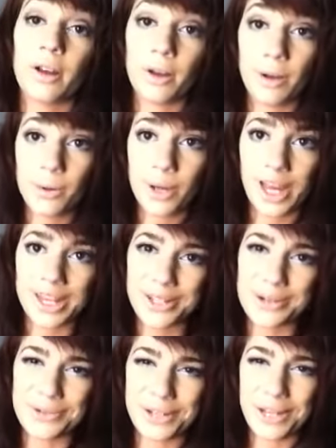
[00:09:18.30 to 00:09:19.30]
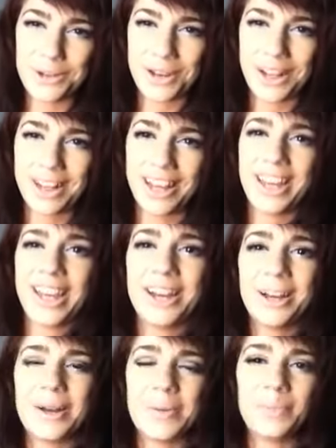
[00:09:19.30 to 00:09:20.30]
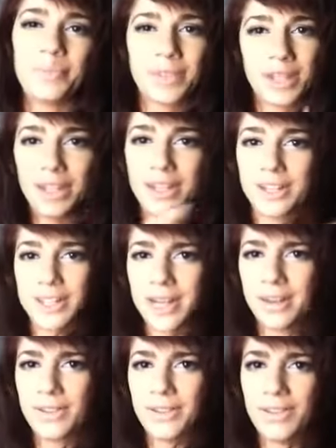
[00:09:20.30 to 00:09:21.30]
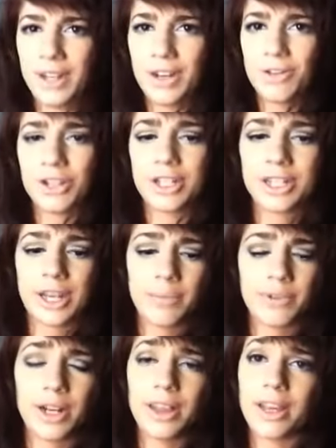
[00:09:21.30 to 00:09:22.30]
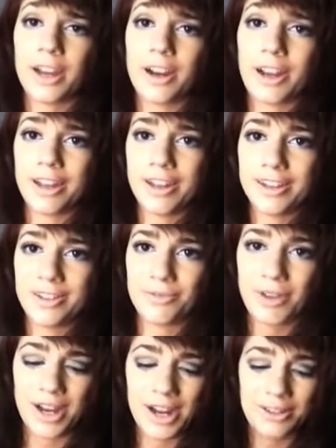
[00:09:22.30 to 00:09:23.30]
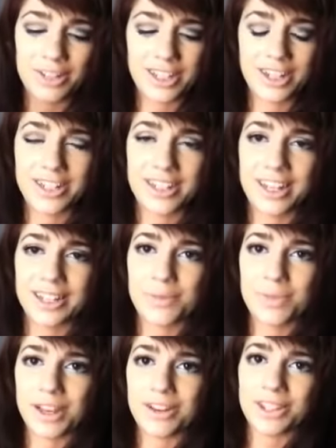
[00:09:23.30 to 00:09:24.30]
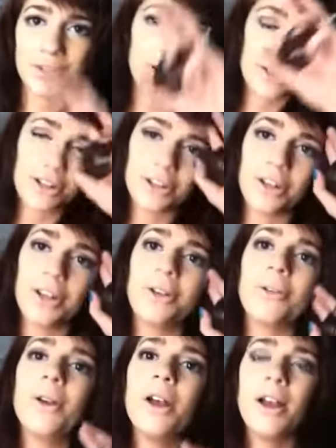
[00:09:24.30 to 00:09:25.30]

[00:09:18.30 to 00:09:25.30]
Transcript: Okay, so really quickly, sorry if the video just skipped right there. I ran downstairs to get something else I wanted to show you.